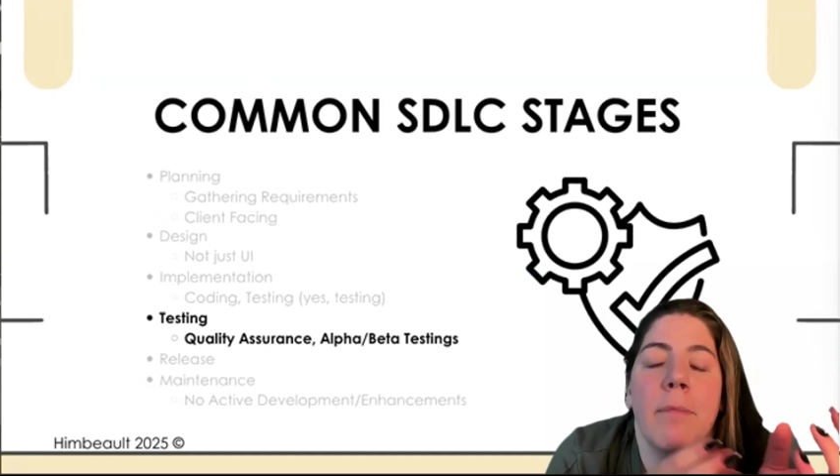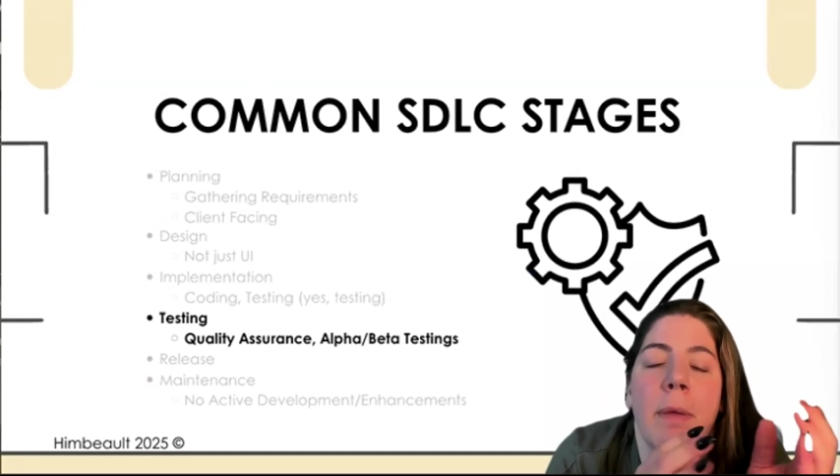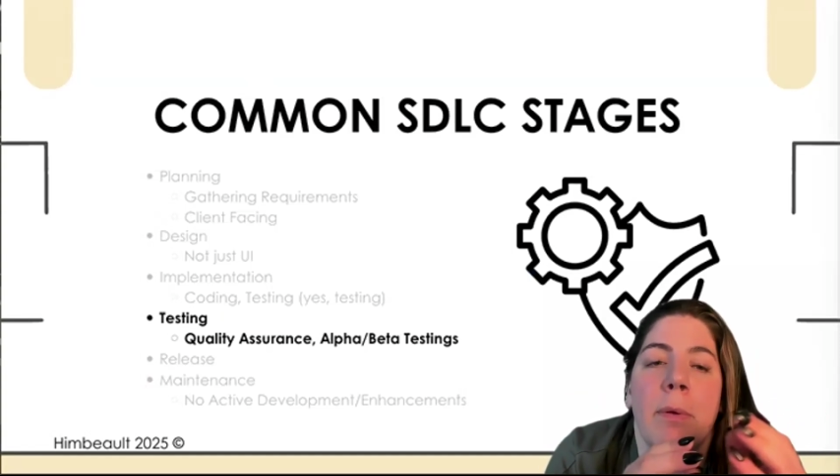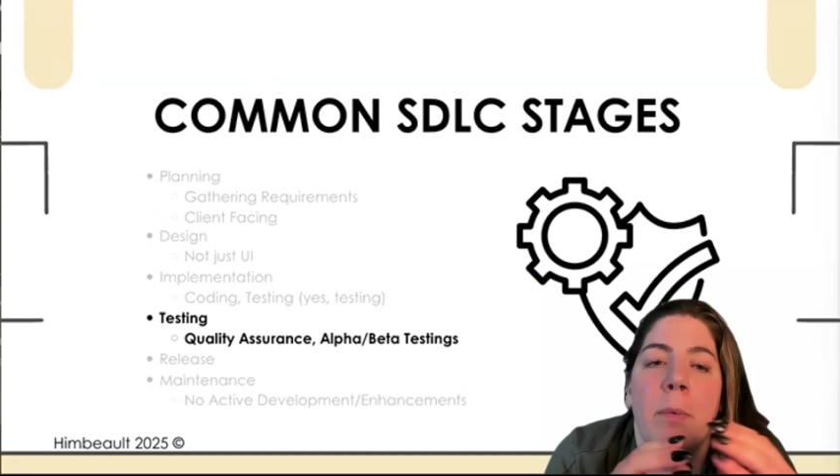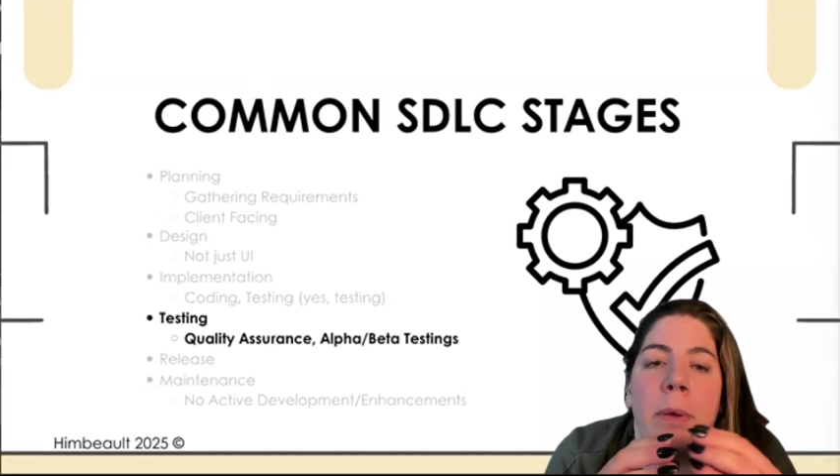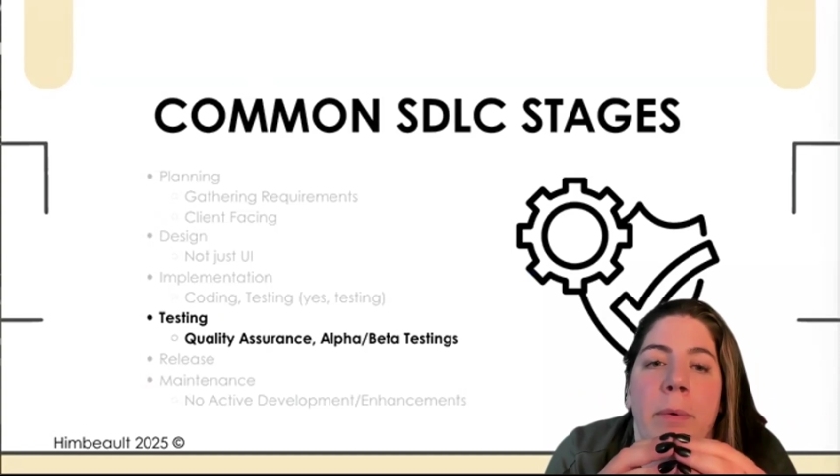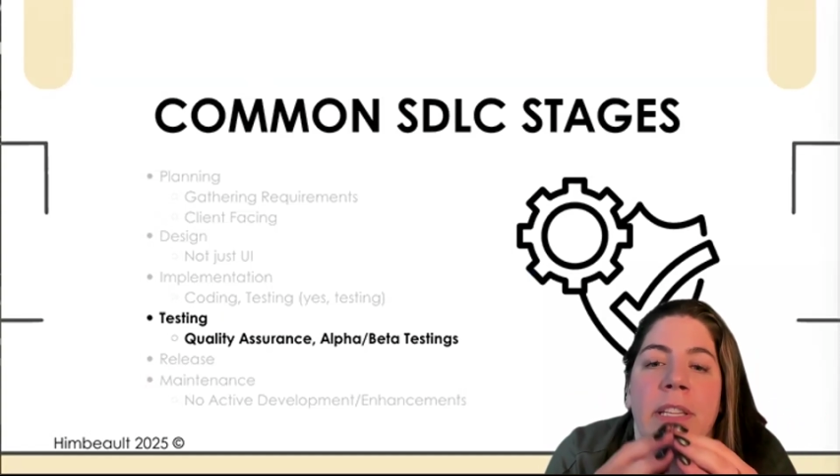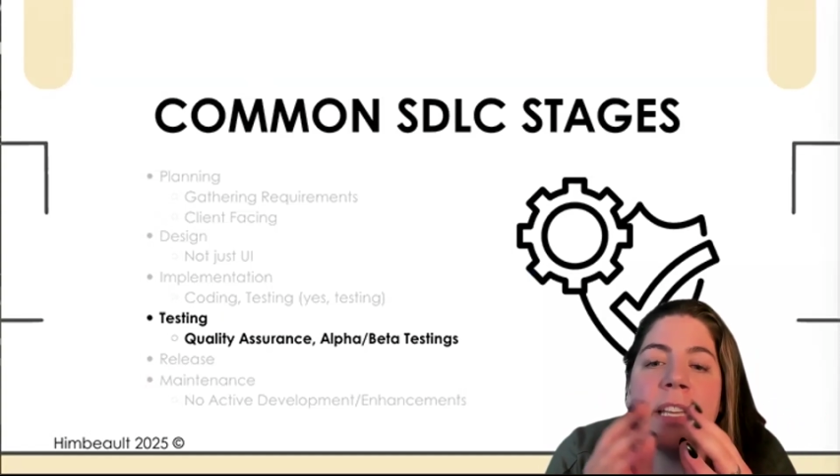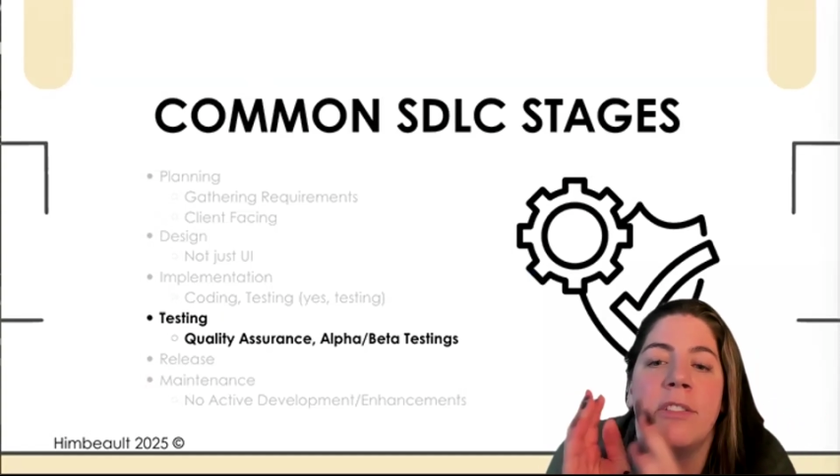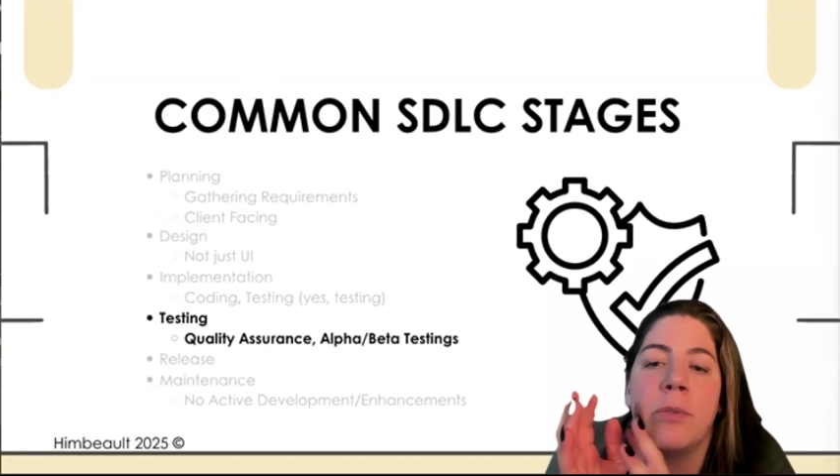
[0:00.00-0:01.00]
Maybe we
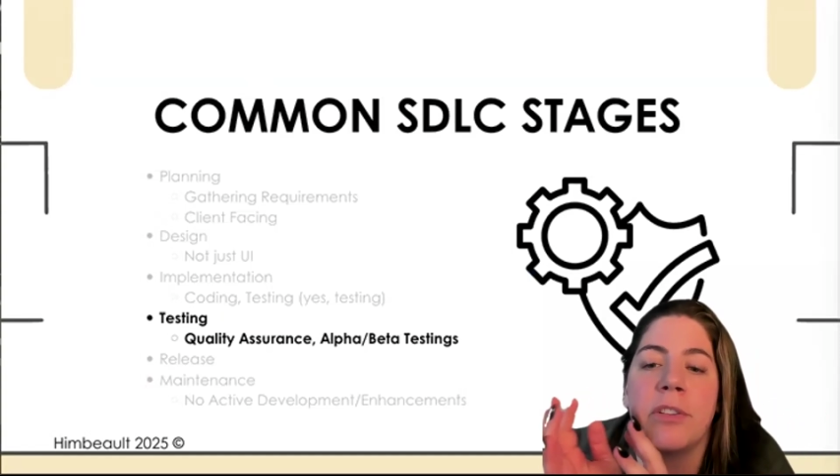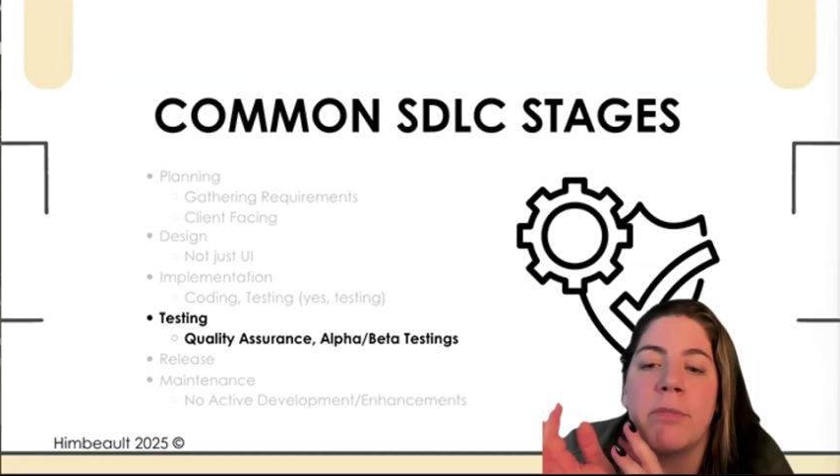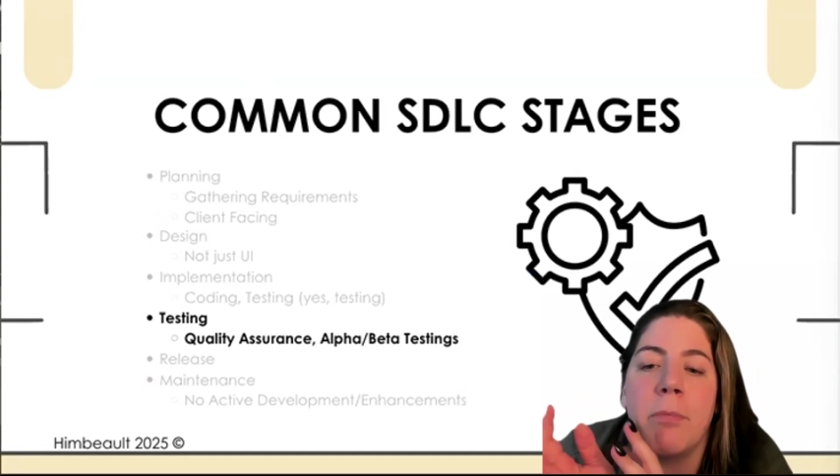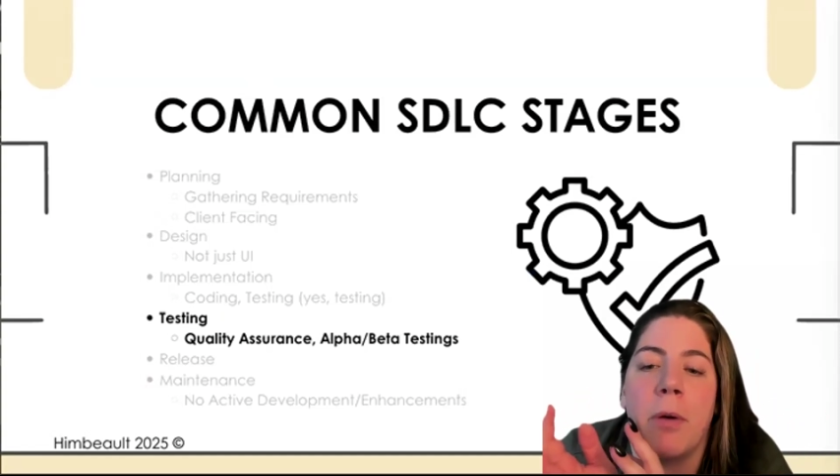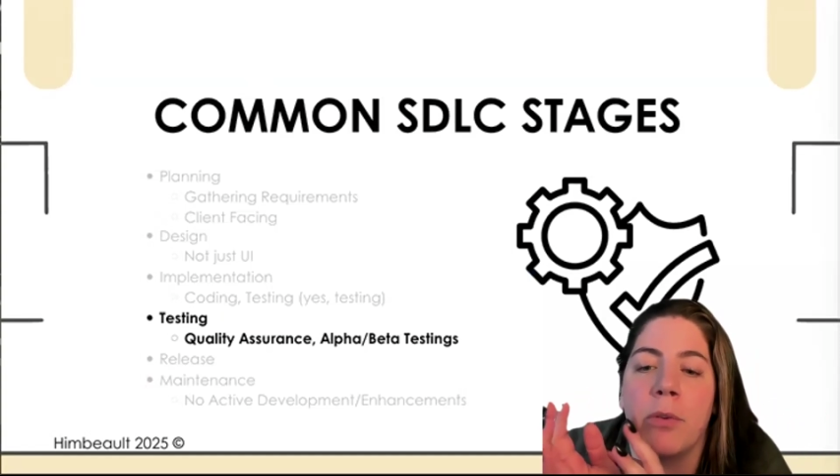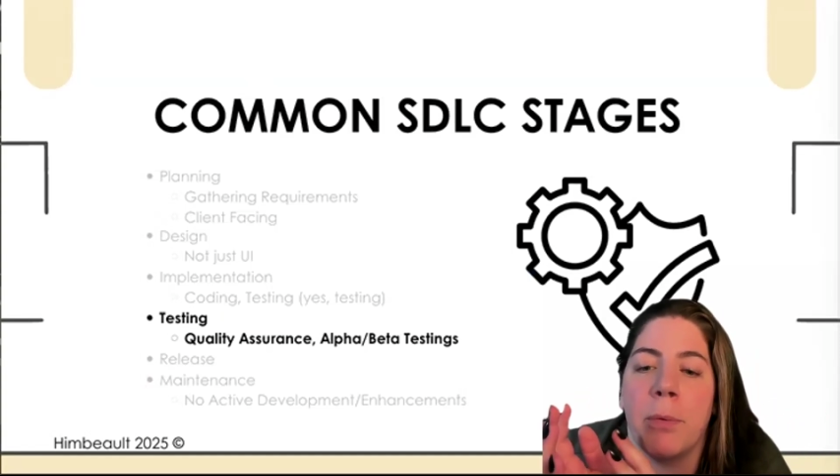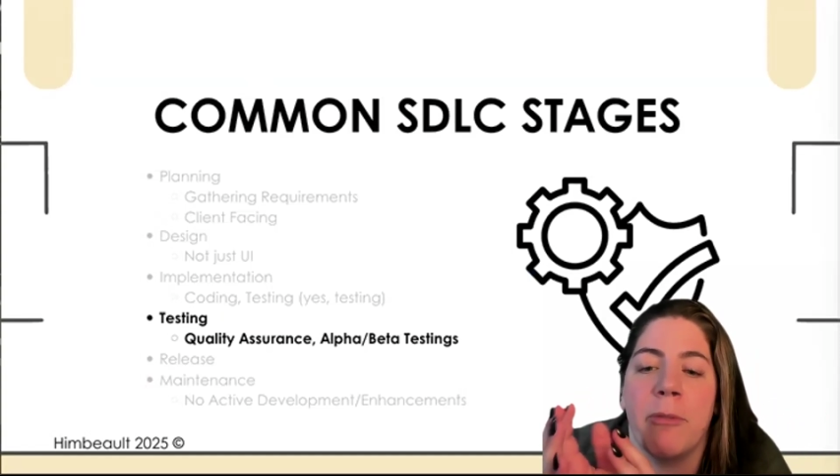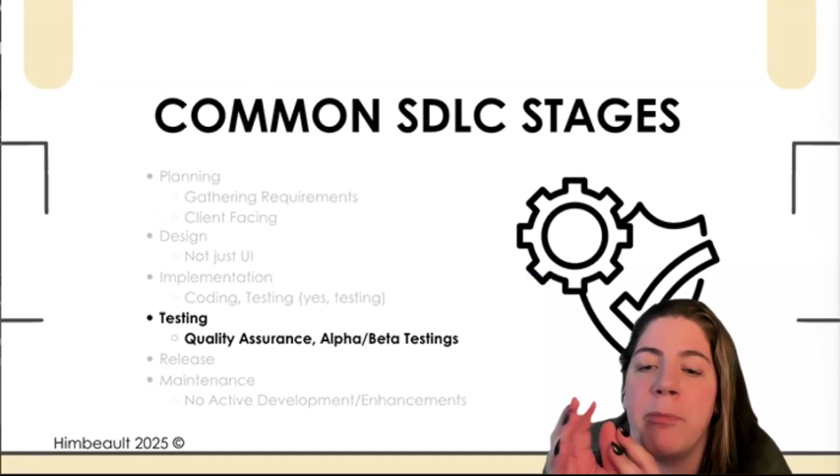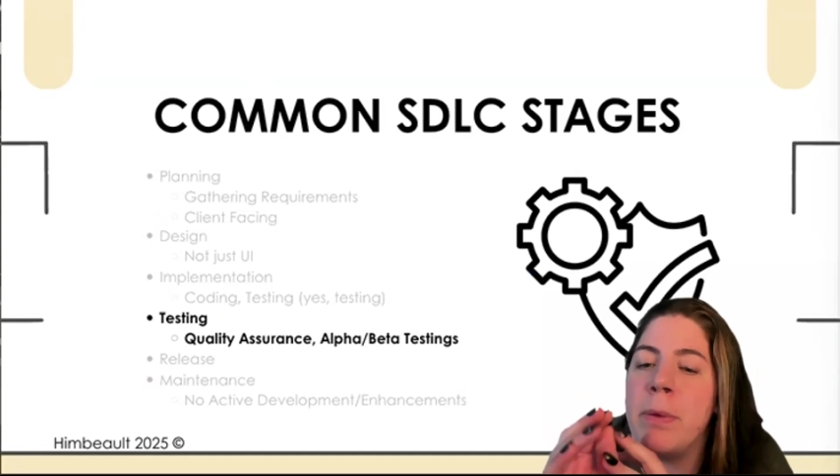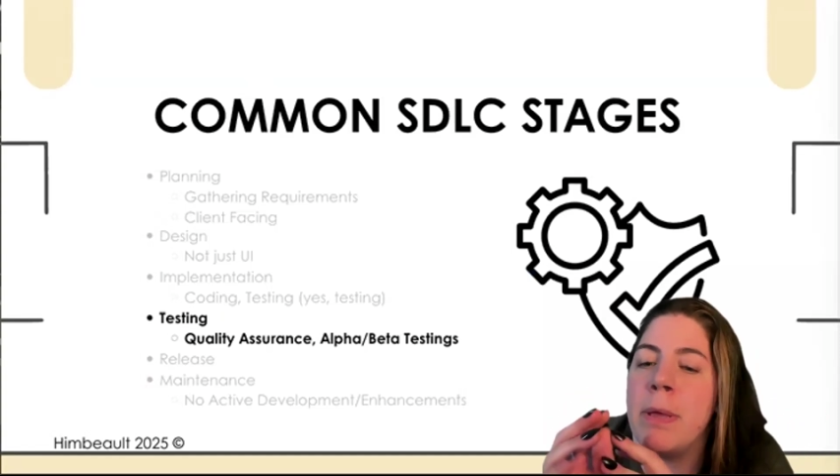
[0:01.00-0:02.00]
release to a small group
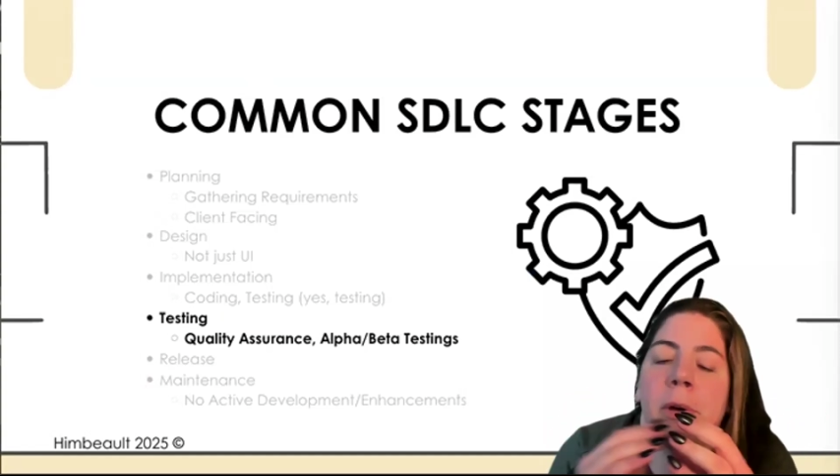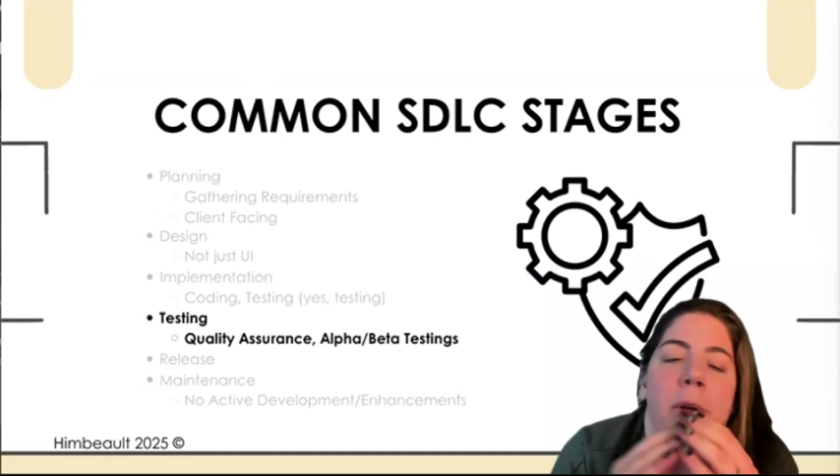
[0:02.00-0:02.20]
of people.